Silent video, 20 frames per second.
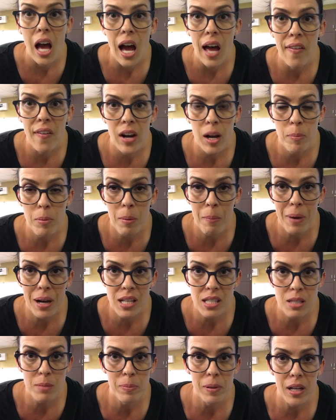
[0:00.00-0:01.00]
and then I put my
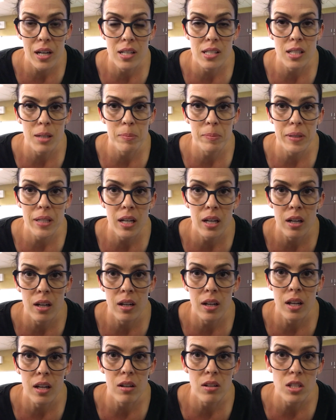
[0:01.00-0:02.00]
supplies up
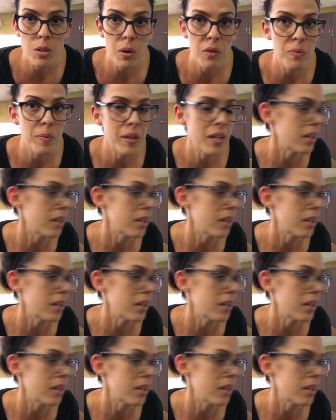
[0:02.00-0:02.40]
there, it'll stay away from the